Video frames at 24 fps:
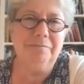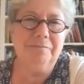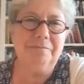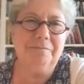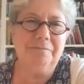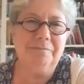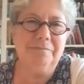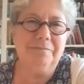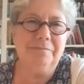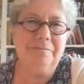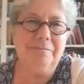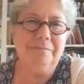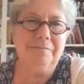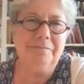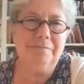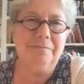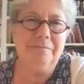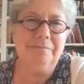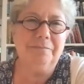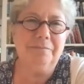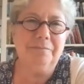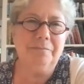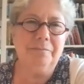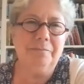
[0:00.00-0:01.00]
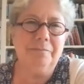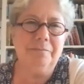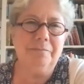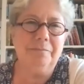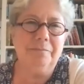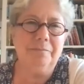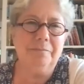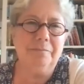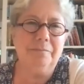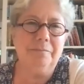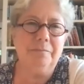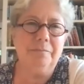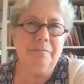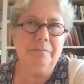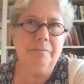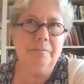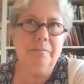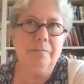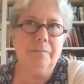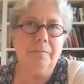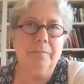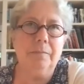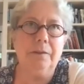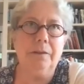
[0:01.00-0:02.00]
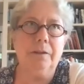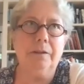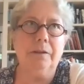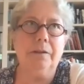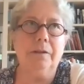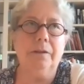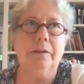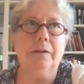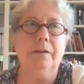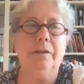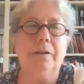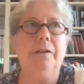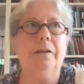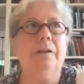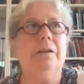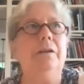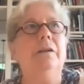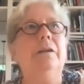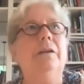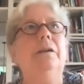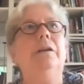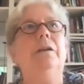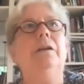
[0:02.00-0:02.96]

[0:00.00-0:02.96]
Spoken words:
(not speaking)